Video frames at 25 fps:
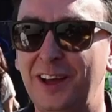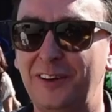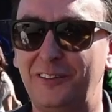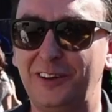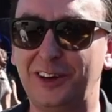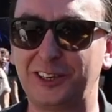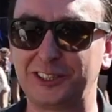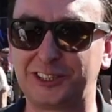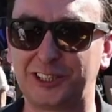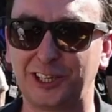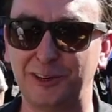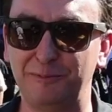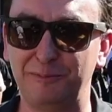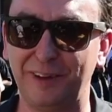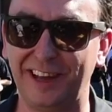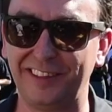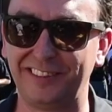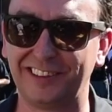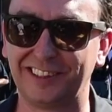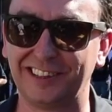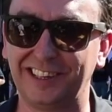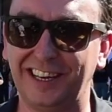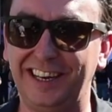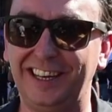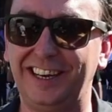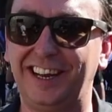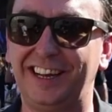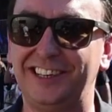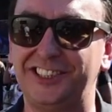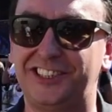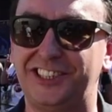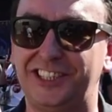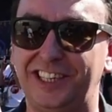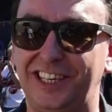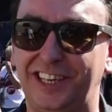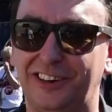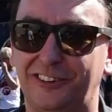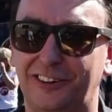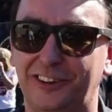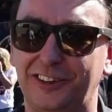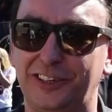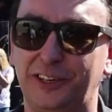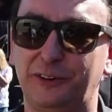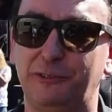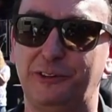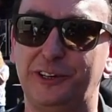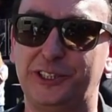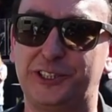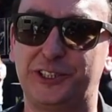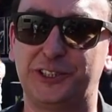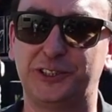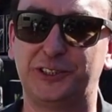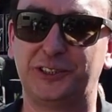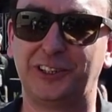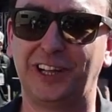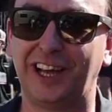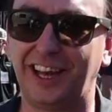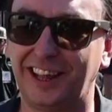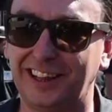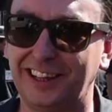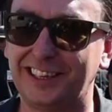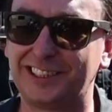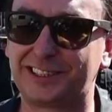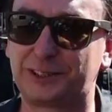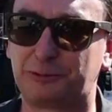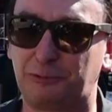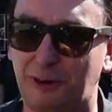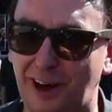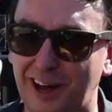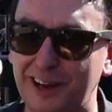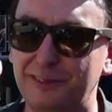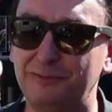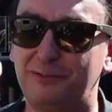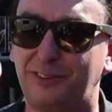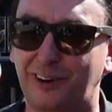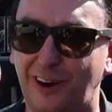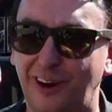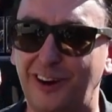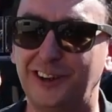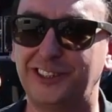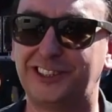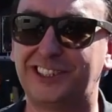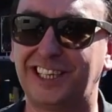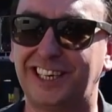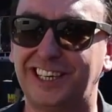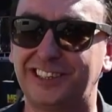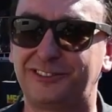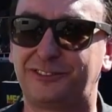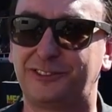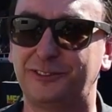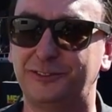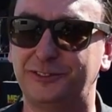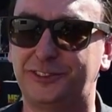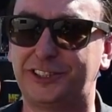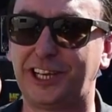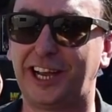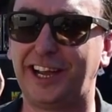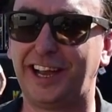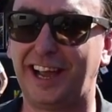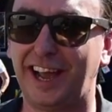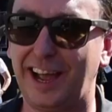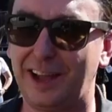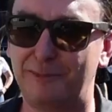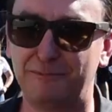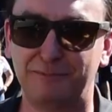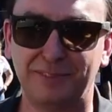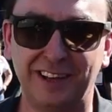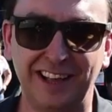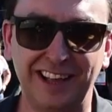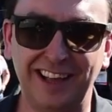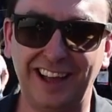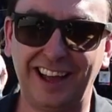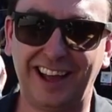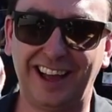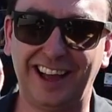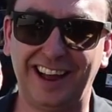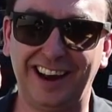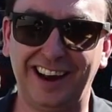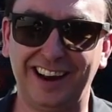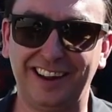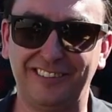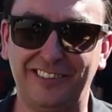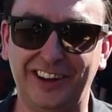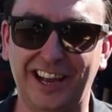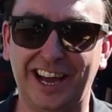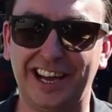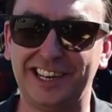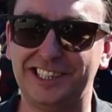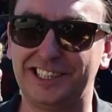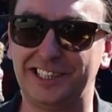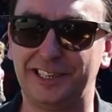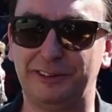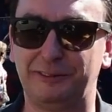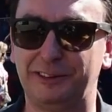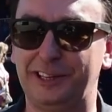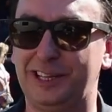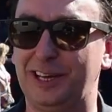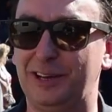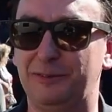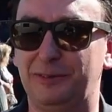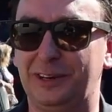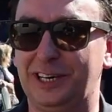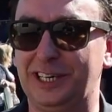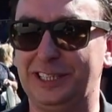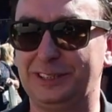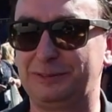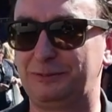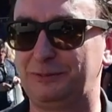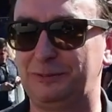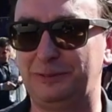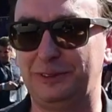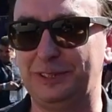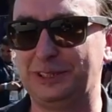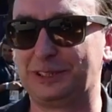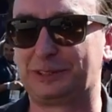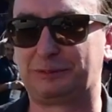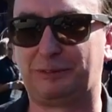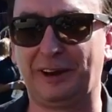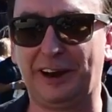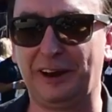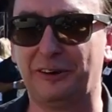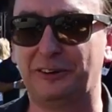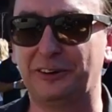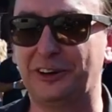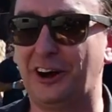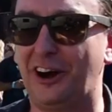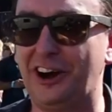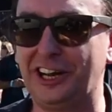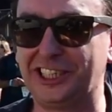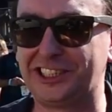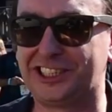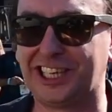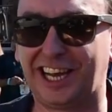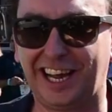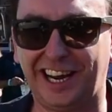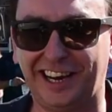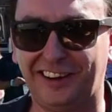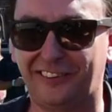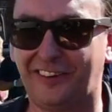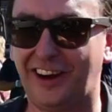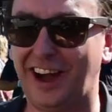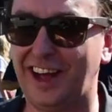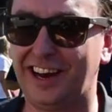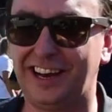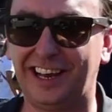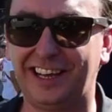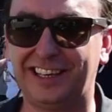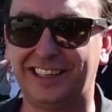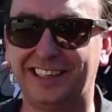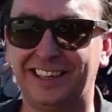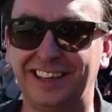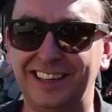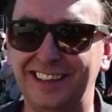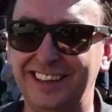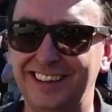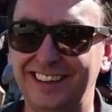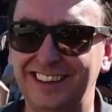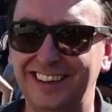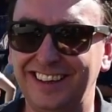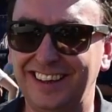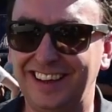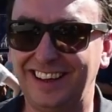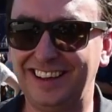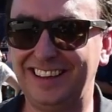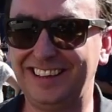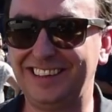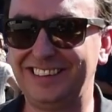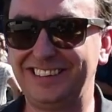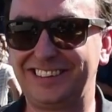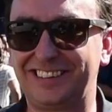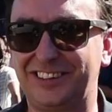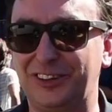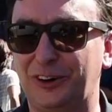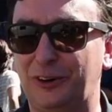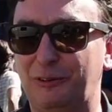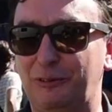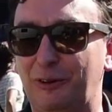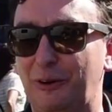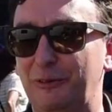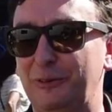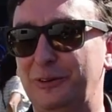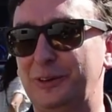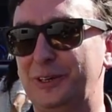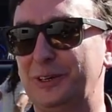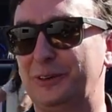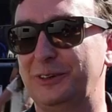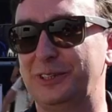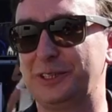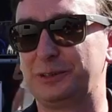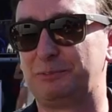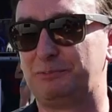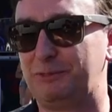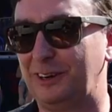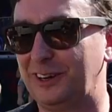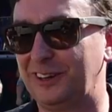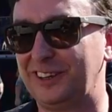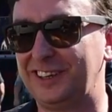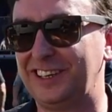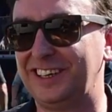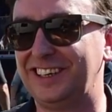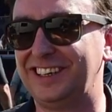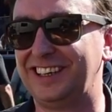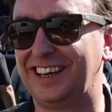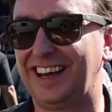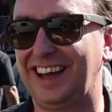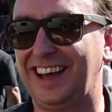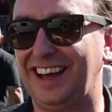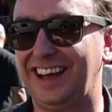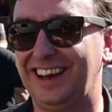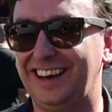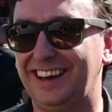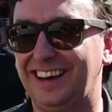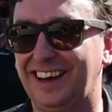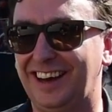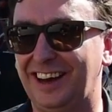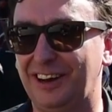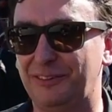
We also met the lead engineer on the original LS1 project from GM, and we had dinner with him, and we spent all night chatting away, and he thought what we were doing was brilliant, and